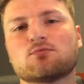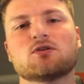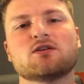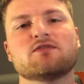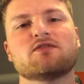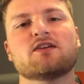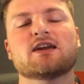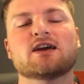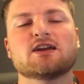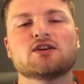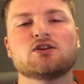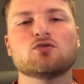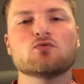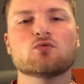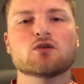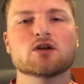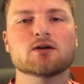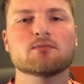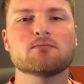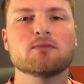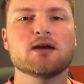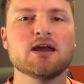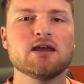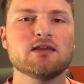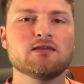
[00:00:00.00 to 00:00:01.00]
point that I do want
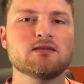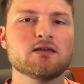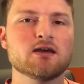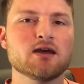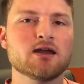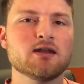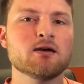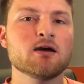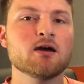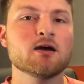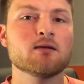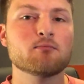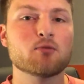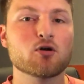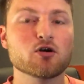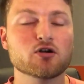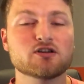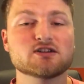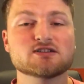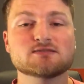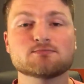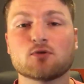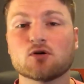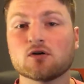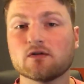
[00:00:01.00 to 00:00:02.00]
to make that
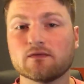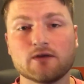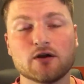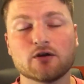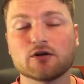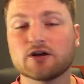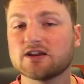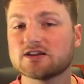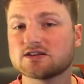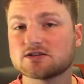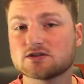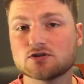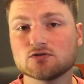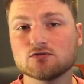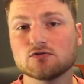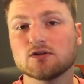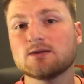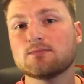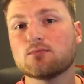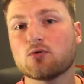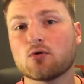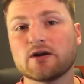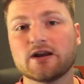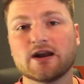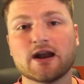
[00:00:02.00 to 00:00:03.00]
Marcus Smart very
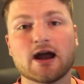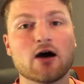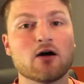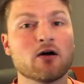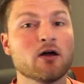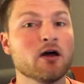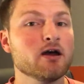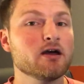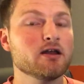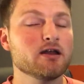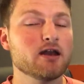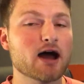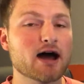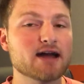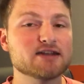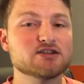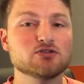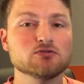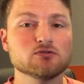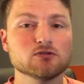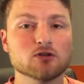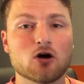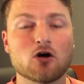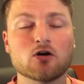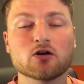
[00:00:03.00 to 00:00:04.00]
astutely pointed out not
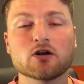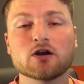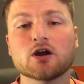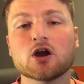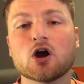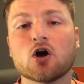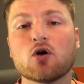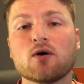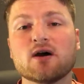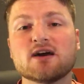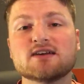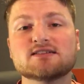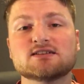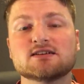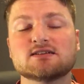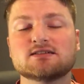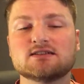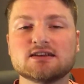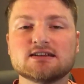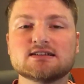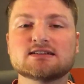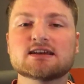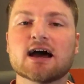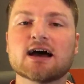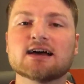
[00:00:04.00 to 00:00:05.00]
too long ago is that
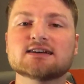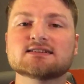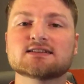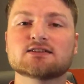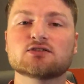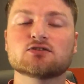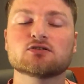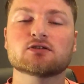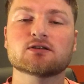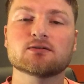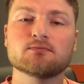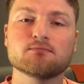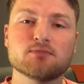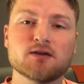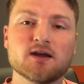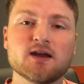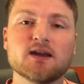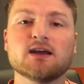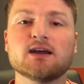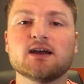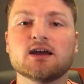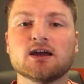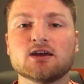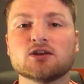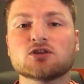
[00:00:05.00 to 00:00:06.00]
these guys that are
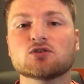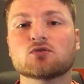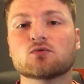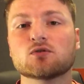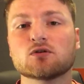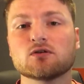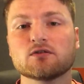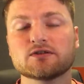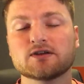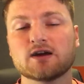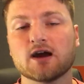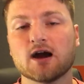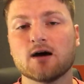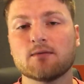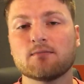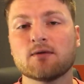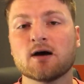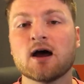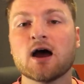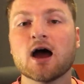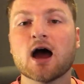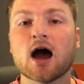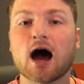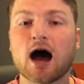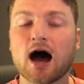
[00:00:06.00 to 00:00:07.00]
competing in the World
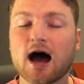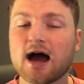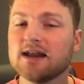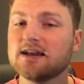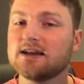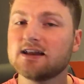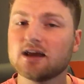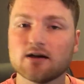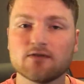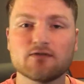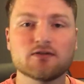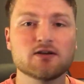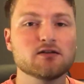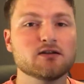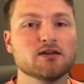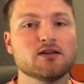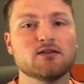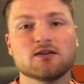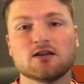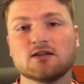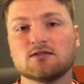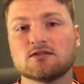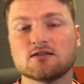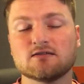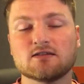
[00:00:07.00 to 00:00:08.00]
Cup, I definitely
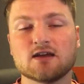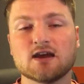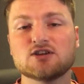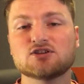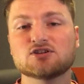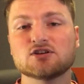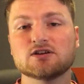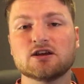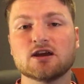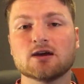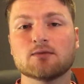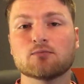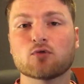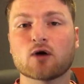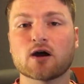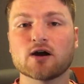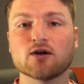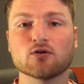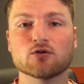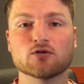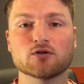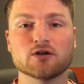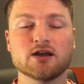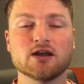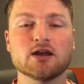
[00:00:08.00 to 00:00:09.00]
think that they should get
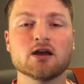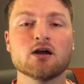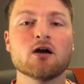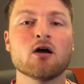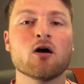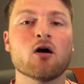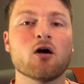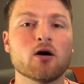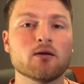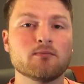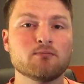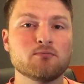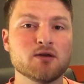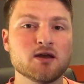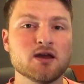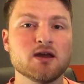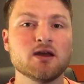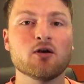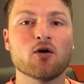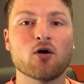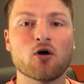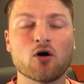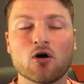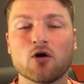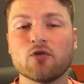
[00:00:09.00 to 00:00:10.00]
priority on
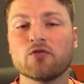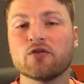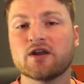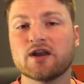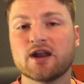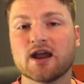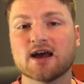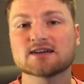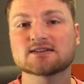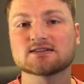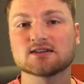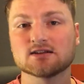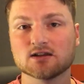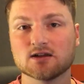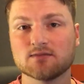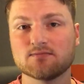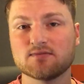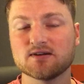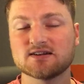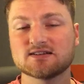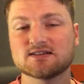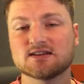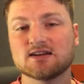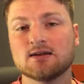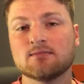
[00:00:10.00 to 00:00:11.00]
being on the next
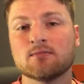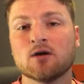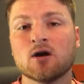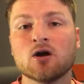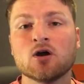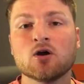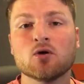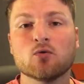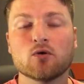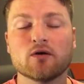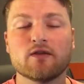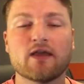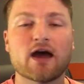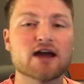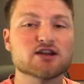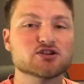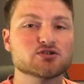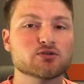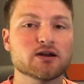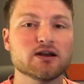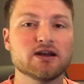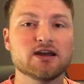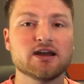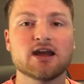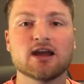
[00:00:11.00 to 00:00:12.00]
Olympic team when that
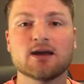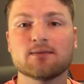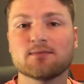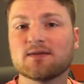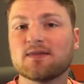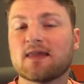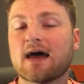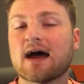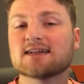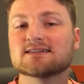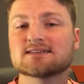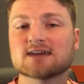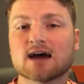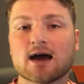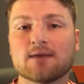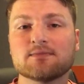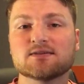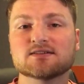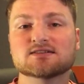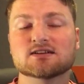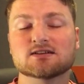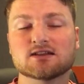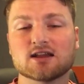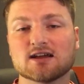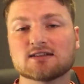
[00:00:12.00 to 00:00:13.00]
training camp and that time
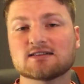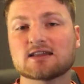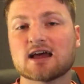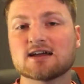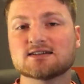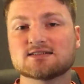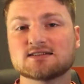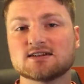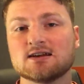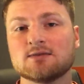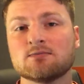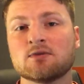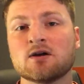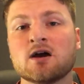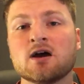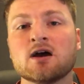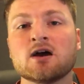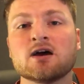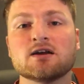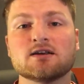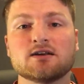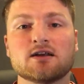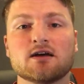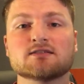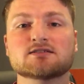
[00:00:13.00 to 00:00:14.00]
to select that team
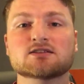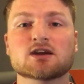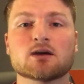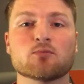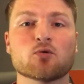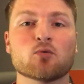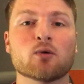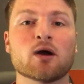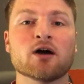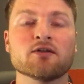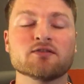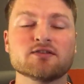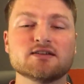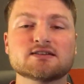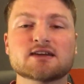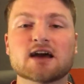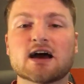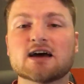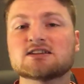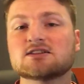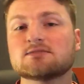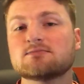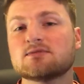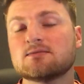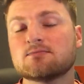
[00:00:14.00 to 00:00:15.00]
does come around. These
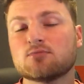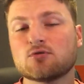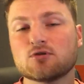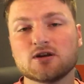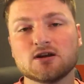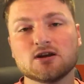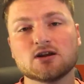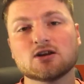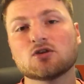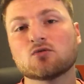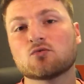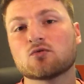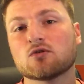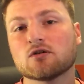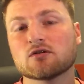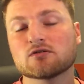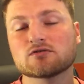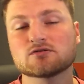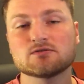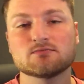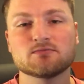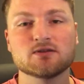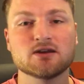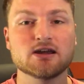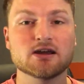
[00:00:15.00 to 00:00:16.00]
guys have been putting in the work
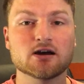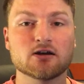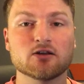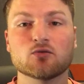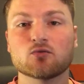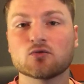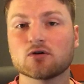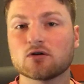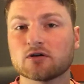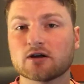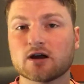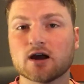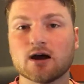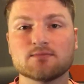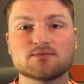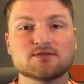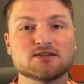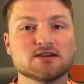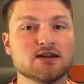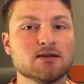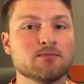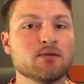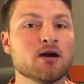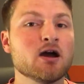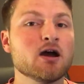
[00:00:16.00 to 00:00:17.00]
to be on the World Cup
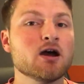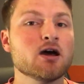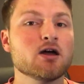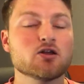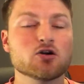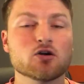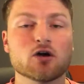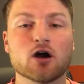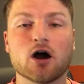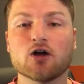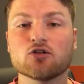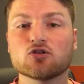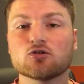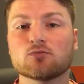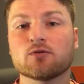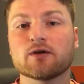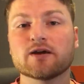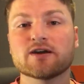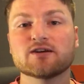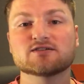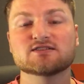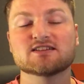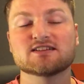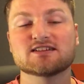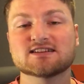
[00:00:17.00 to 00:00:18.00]
team. There are other
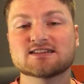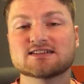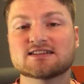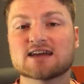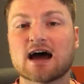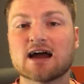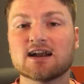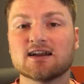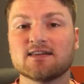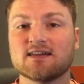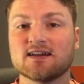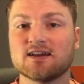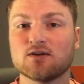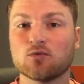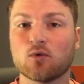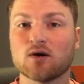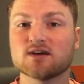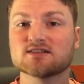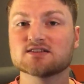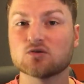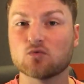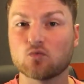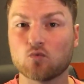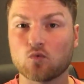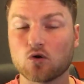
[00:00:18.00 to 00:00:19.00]
players that decided that it
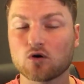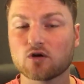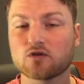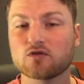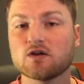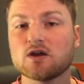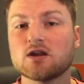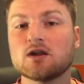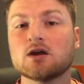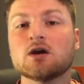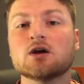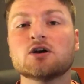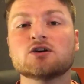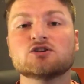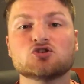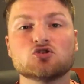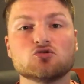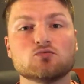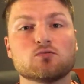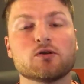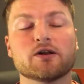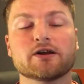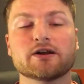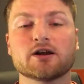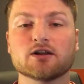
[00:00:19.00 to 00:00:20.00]
wasn't worth it to
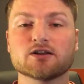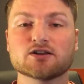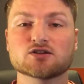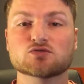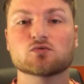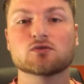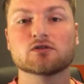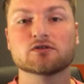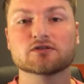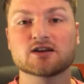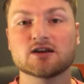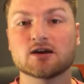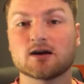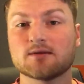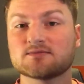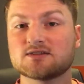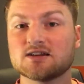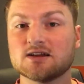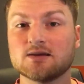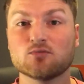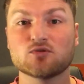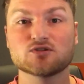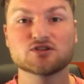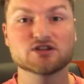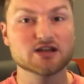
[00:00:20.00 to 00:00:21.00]
play on this World Cup
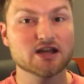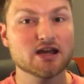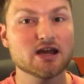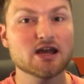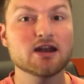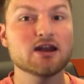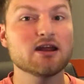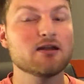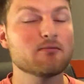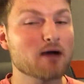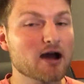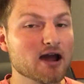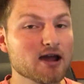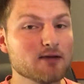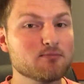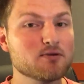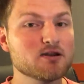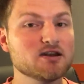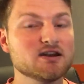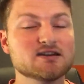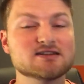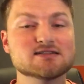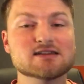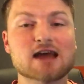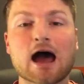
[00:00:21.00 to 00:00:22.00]
team, which again, in my
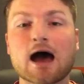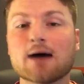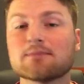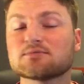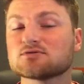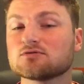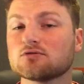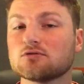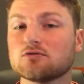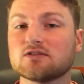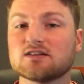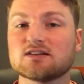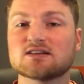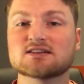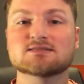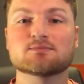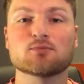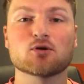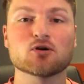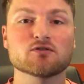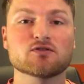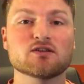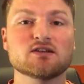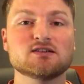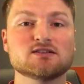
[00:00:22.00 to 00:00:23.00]
opinion, is absolutely the
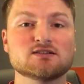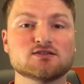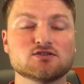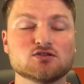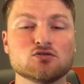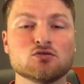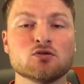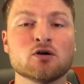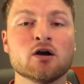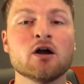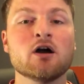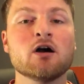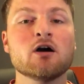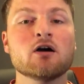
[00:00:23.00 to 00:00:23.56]
smart thing to do